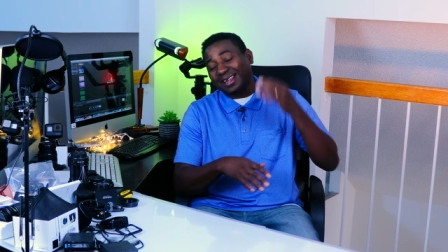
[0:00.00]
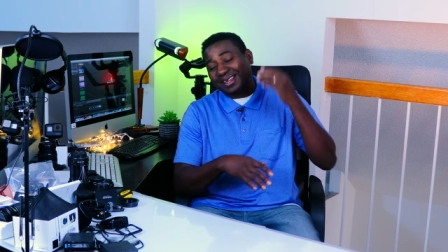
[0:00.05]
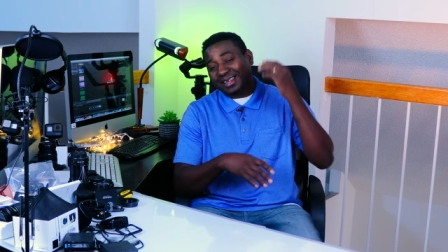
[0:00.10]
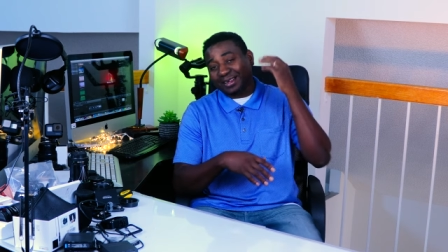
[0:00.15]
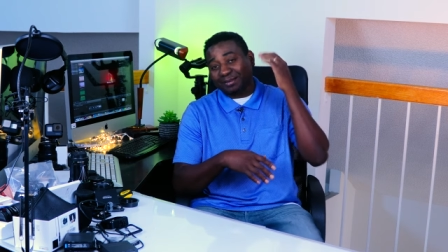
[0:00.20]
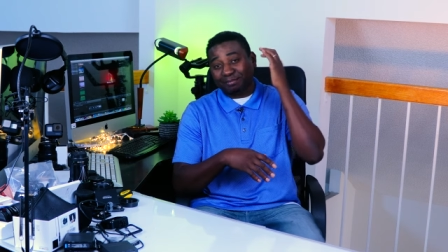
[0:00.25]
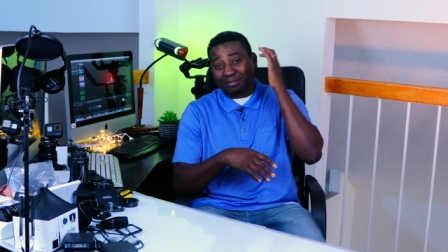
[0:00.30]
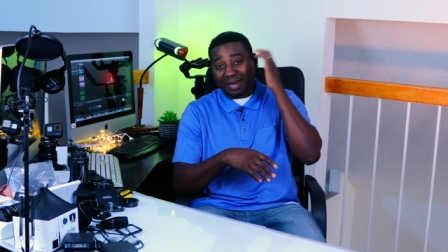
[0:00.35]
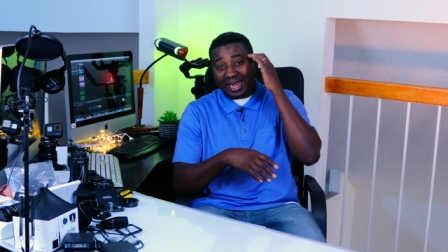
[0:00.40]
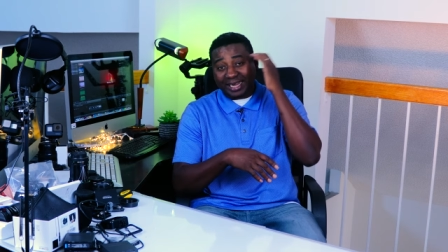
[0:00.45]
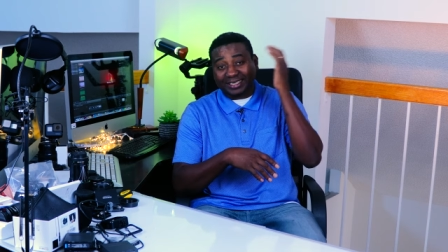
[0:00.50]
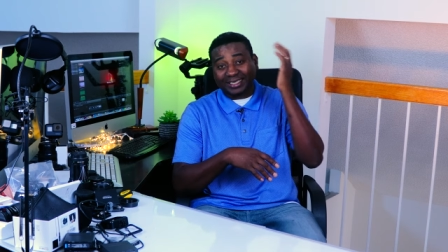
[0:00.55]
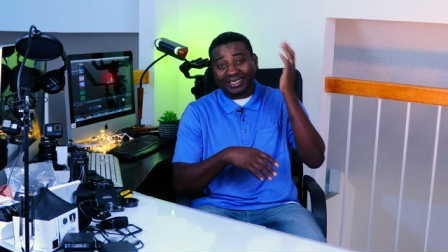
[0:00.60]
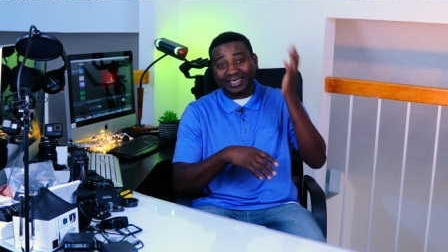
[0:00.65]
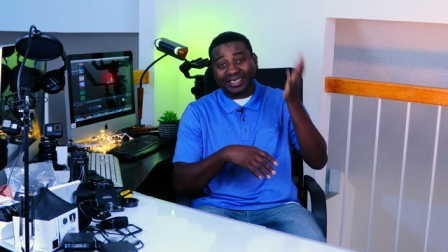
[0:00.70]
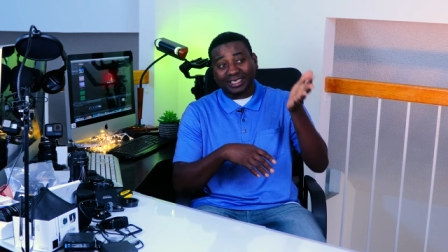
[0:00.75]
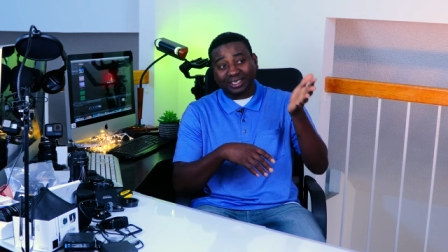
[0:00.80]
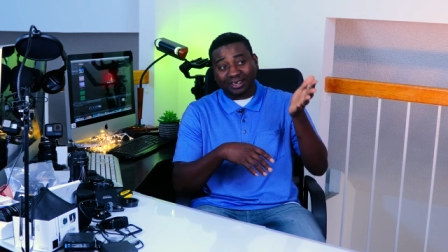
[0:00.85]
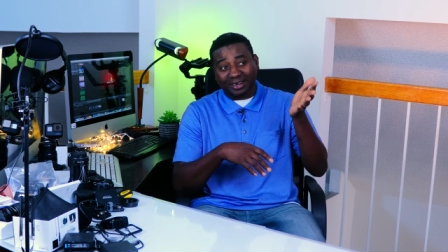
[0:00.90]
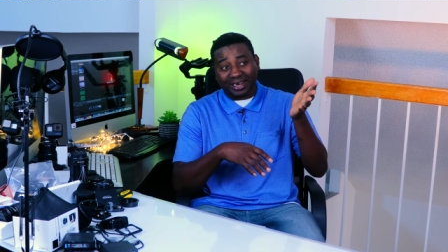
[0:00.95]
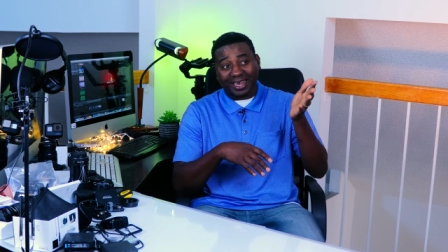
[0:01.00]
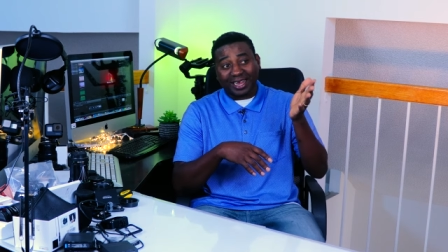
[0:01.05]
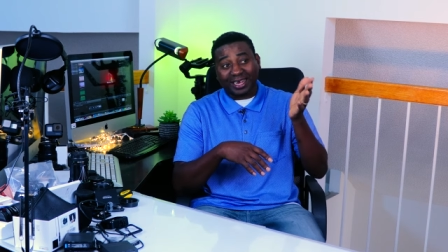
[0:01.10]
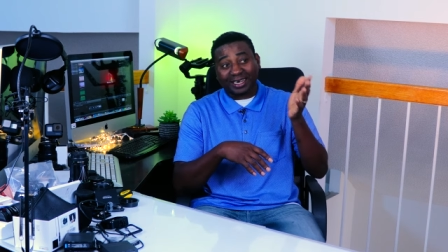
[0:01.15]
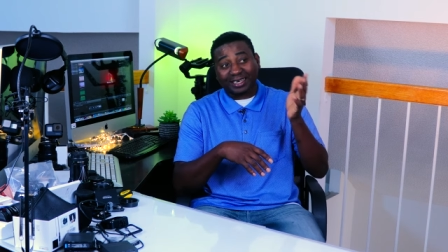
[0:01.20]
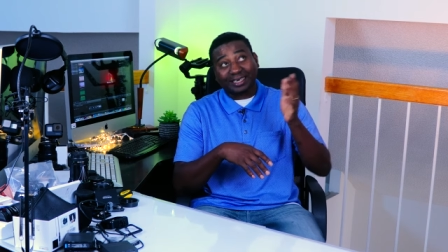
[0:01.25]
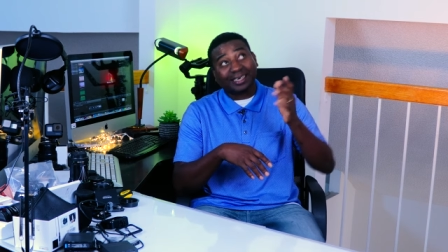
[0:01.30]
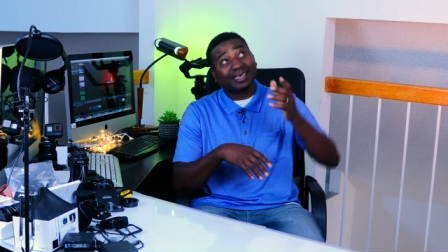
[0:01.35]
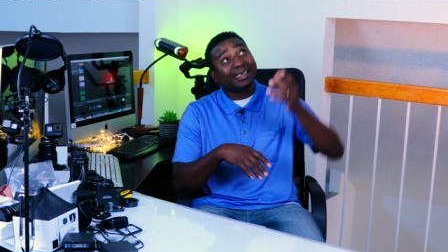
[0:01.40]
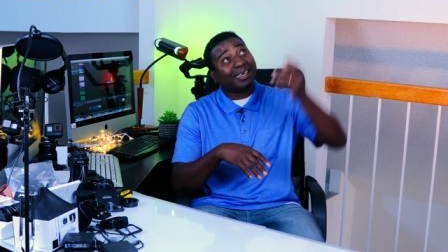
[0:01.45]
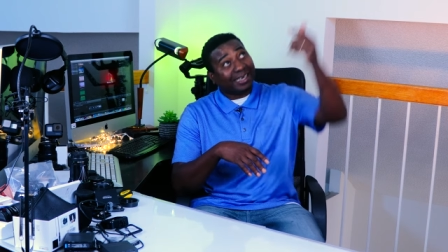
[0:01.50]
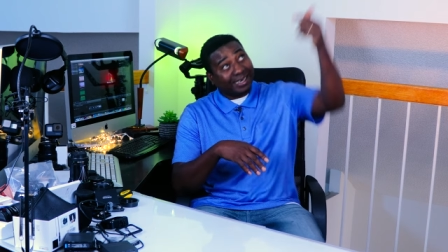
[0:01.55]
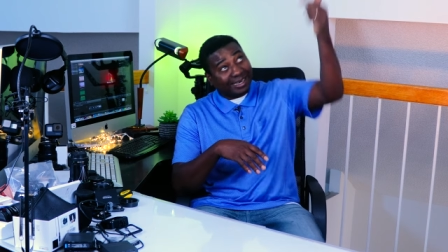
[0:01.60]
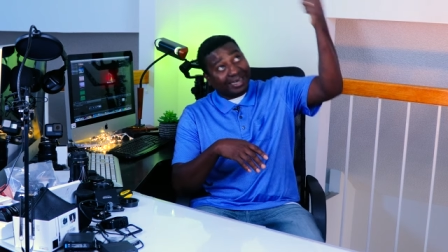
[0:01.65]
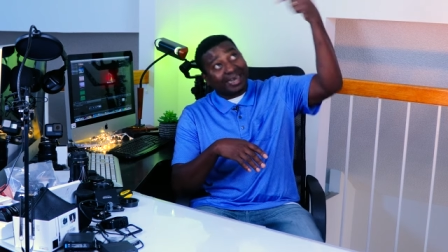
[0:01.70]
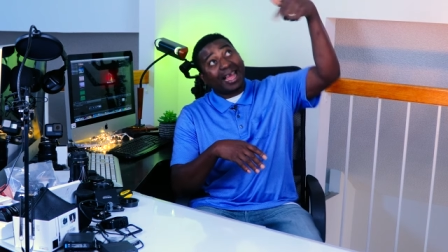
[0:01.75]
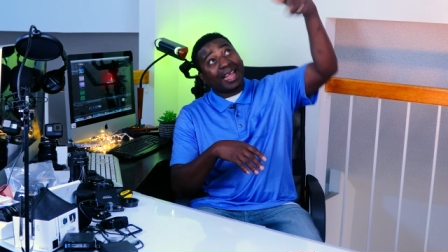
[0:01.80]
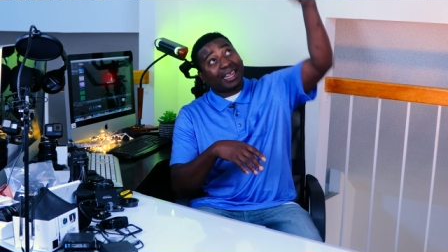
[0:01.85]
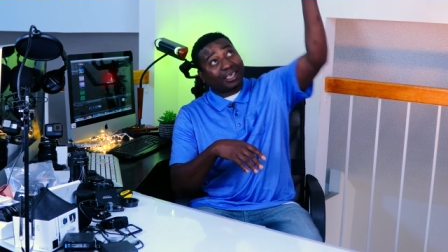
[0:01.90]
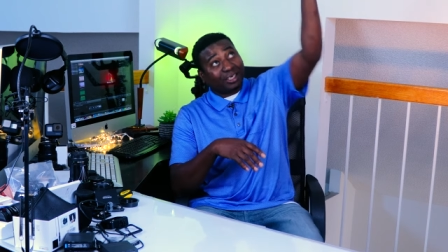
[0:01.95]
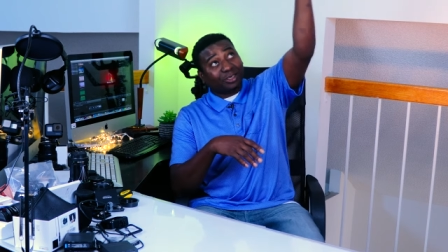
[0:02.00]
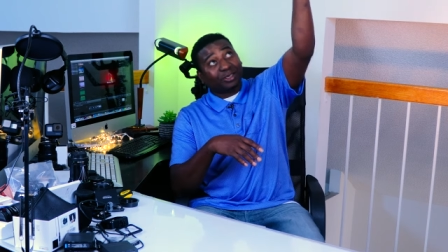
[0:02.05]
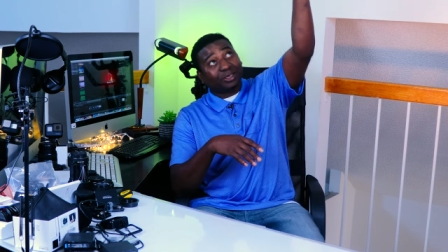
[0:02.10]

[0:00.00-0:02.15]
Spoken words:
imagine in your head like